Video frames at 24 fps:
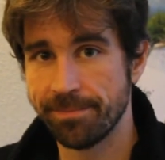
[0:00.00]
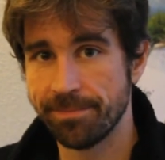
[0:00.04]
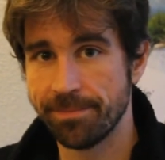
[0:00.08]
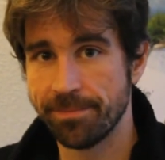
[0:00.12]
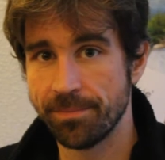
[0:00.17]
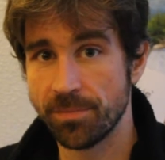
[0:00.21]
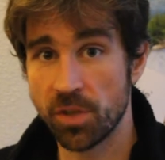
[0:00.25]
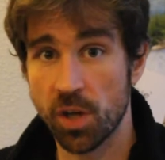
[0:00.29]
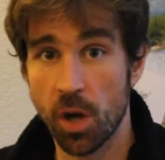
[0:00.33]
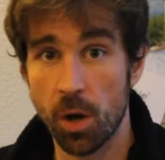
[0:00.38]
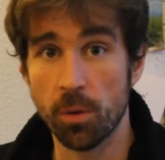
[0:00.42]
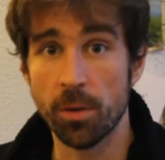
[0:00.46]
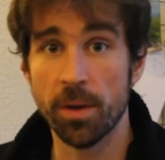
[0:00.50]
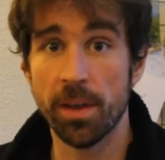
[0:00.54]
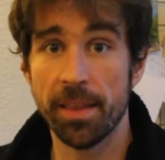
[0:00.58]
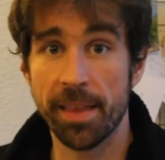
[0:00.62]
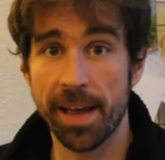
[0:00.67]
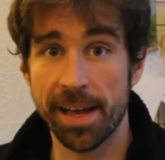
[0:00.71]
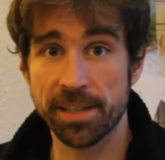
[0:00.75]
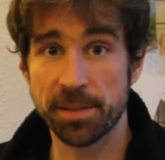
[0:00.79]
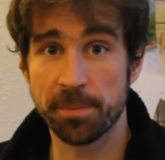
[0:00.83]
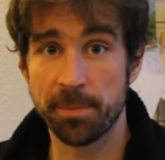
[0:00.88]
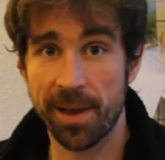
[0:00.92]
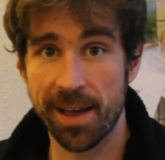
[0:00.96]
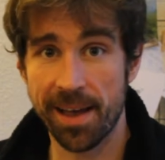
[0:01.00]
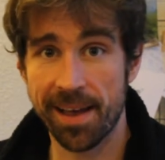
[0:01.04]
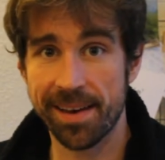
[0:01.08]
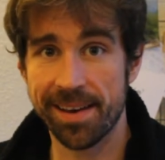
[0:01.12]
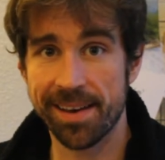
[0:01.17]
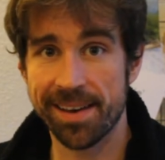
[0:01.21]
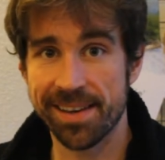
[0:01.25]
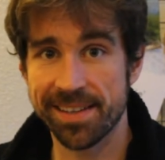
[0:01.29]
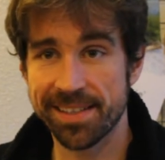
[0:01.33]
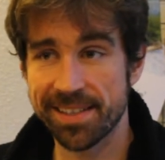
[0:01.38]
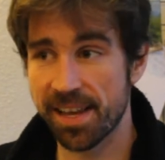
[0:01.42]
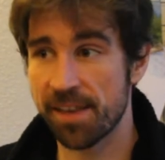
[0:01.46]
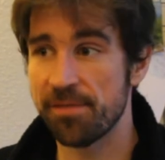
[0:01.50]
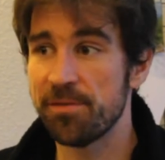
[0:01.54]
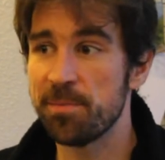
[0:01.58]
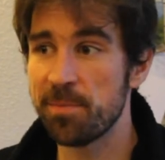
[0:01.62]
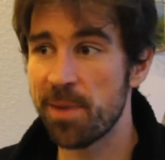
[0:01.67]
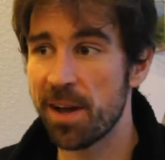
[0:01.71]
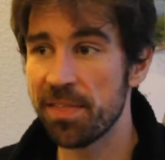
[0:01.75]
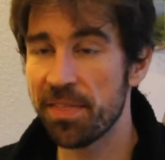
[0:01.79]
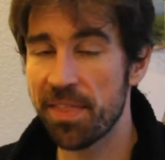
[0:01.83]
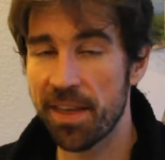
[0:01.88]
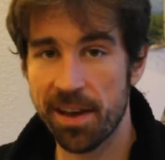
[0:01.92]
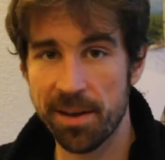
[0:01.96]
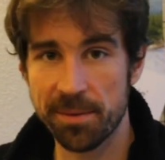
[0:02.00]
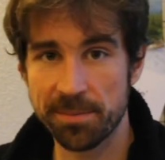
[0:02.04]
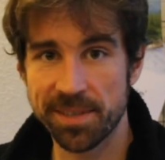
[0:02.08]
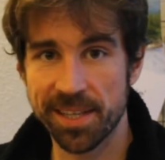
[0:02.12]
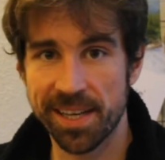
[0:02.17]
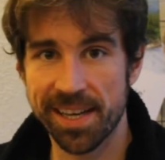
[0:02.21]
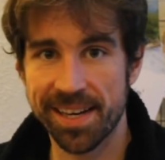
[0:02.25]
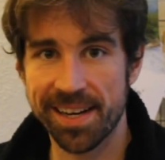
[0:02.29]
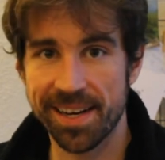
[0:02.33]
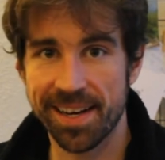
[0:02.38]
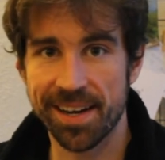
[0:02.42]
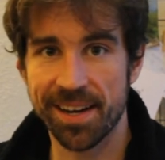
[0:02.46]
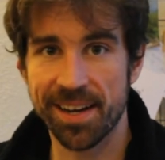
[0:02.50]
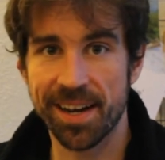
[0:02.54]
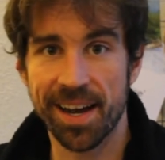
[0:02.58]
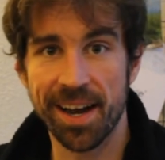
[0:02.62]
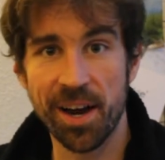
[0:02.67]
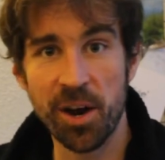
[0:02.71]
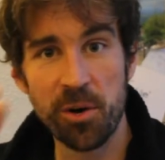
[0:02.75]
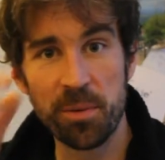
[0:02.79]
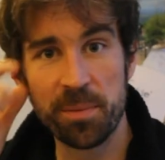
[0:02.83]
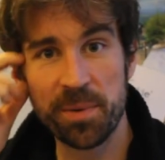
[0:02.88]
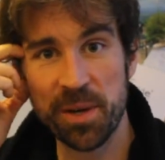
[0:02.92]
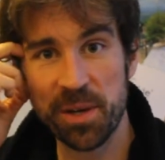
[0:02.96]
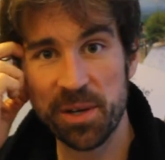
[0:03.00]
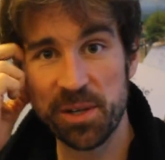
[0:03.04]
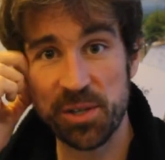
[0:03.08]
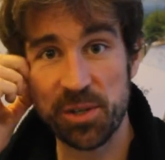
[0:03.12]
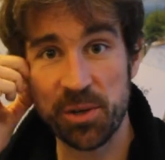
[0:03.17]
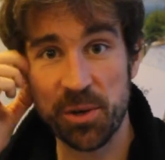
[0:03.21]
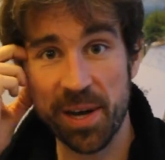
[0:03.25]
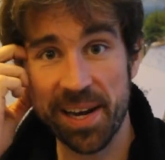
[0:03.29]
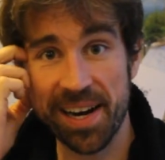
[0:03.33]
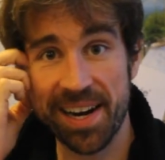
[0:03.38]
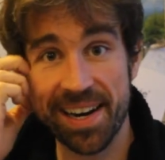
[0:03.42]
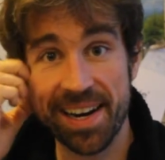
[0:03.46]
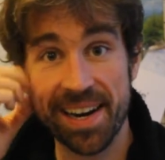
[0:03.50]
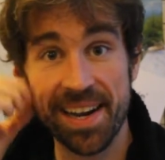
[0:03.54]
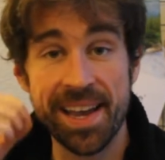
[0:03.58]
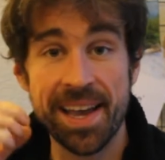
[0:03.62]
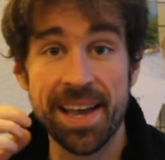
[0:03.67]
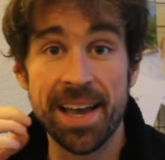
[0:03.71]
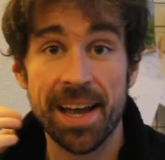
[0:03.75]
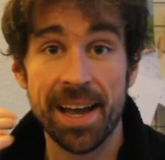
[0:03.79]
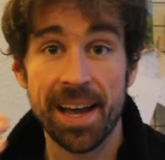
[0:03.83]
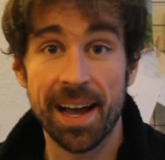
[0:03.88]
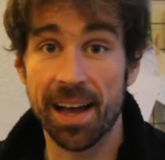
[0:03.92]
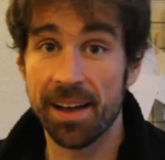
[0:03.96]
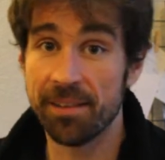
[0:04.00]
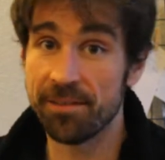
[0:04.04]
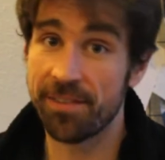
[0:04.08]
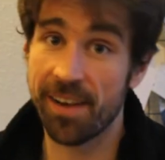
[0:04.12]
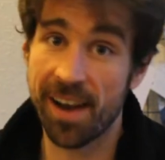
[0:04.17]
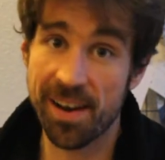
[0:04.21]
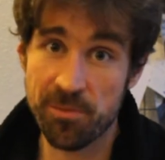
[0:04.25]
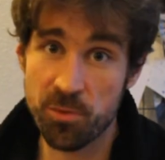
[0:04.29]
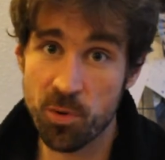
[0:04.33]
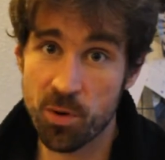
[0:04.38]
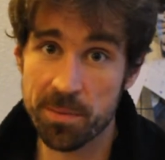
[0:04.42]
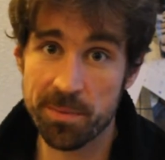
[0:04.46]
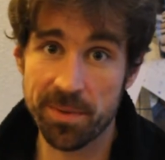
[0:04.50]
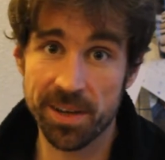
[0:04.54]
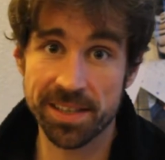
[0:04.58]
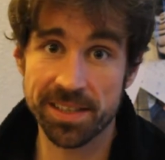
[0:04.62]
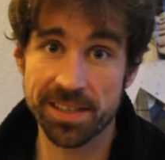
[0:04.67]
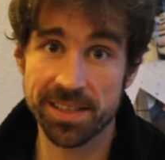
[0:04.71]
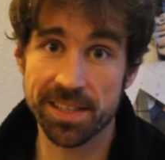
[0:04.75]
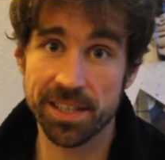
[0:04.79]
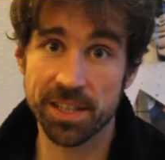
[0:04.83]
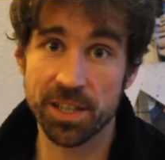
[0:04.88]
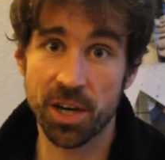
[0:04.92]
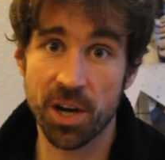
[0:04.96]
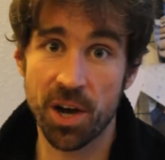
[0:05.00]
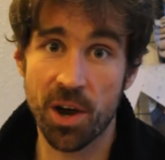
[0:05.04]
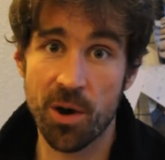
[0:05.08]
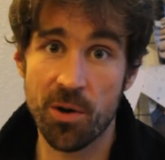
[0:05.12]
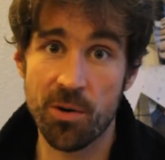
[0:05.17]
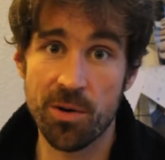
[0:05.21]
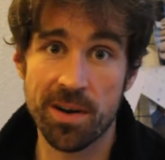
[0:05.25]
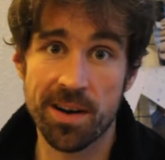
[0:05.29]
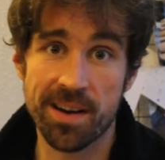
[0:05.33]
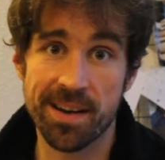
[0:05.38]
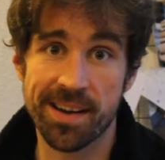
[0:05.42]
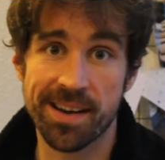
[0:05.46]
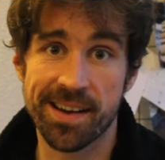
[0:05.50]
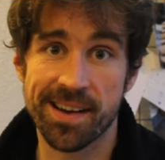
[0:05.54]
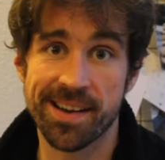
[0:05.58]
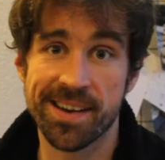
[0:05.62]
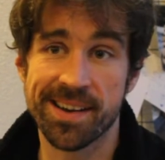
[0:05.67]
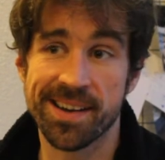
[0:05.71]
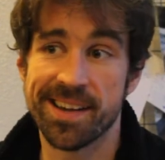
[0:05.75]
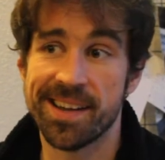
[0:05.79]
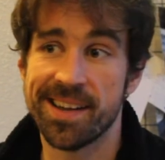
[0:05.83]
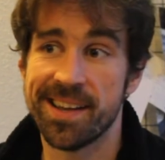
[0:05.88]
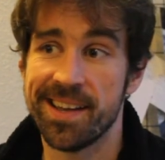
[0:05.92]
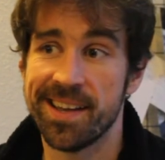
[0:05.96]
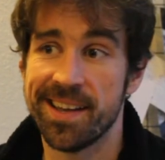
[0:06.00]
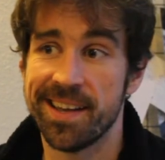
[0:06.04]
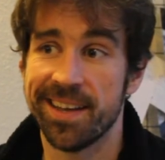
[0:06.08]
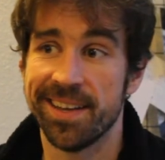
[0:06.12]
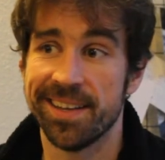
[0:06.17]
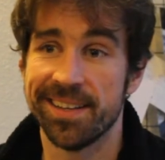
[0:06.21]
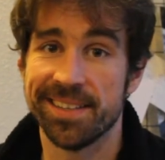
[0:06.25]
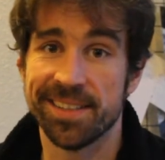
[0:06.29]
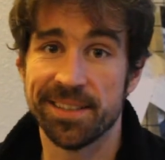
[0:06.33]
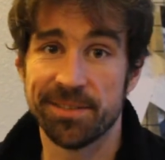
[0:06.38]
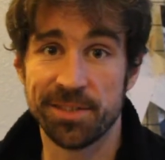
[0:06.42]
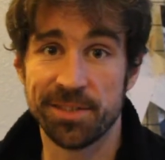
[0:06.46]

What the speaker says: So that's my 7-month update. I hope you enjoyed it. I have 5 more months to go, and if